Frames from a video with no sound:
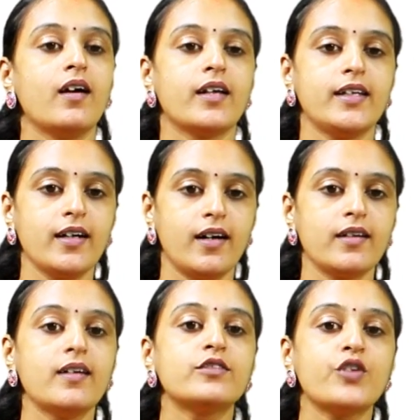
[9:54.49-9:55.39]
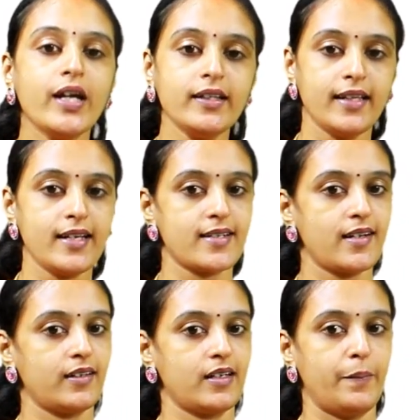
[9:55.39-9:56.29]
Here, three things
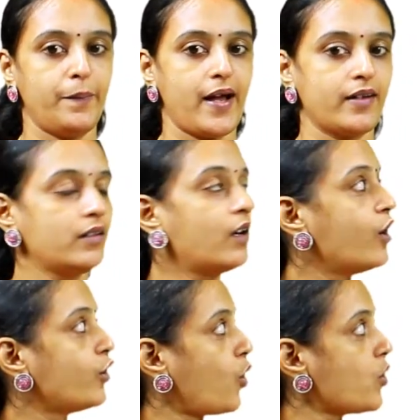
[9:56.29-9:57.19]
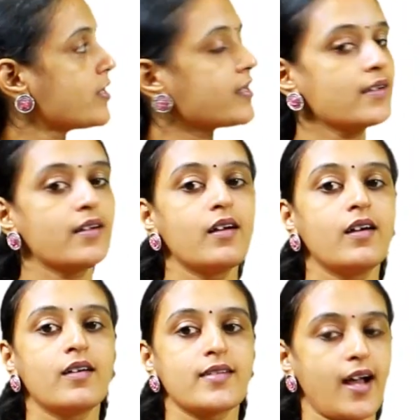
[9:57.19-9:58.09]
are compared, rose,
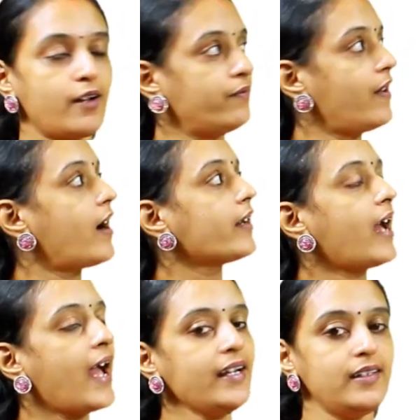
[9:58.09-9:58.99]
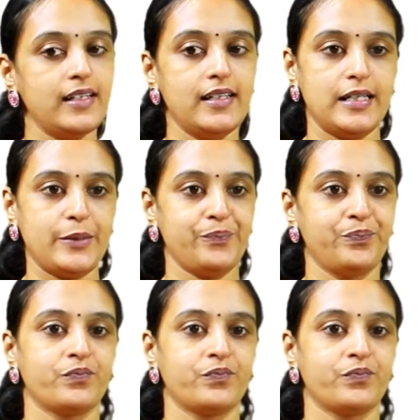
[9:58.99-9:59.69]
sunflower and lily.